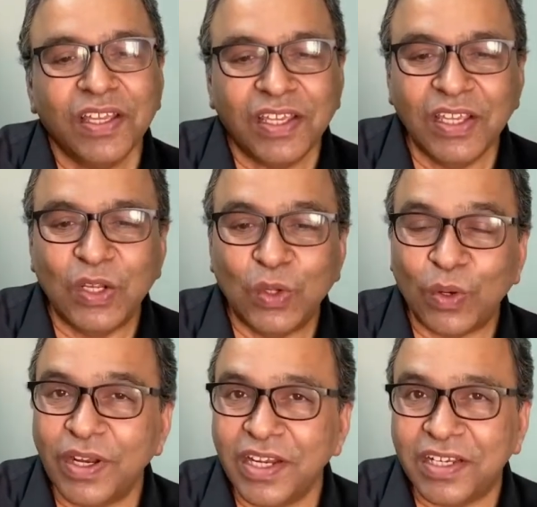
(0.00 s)
he
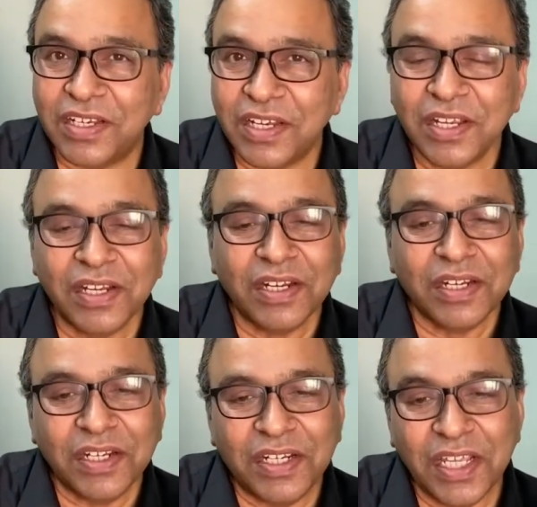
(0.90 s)
loaded
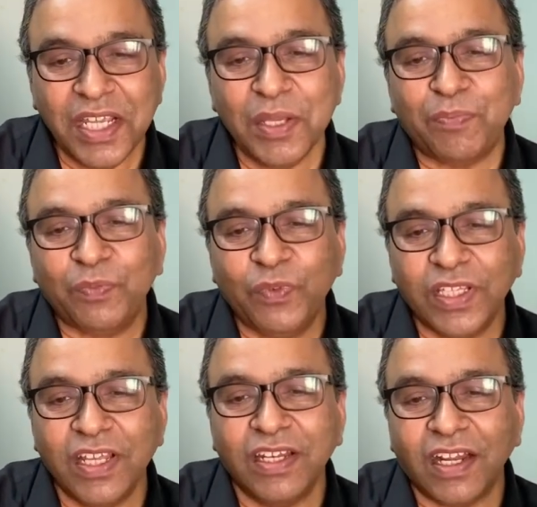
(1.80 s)
deep
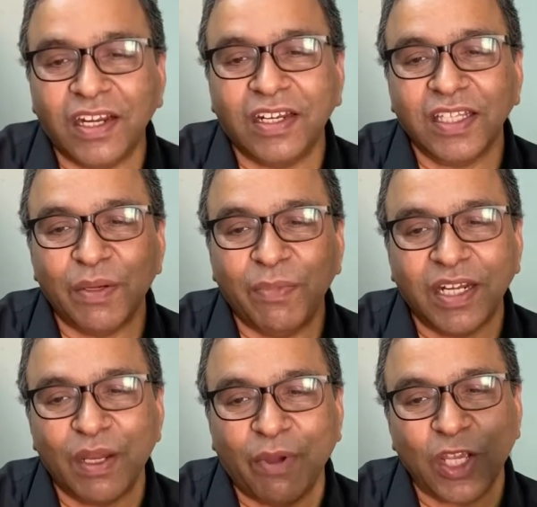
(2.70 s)
within under the
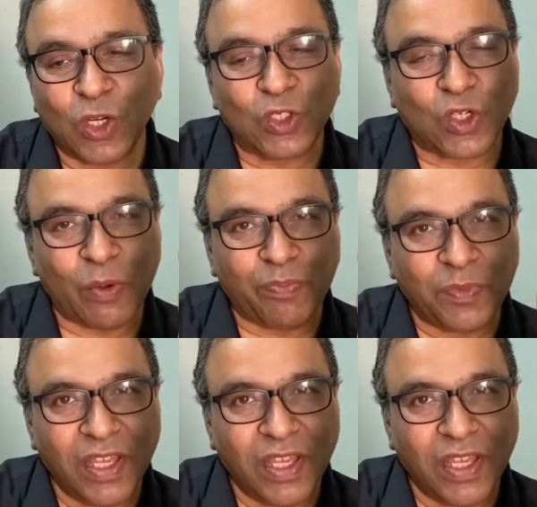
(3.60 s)
mental microscope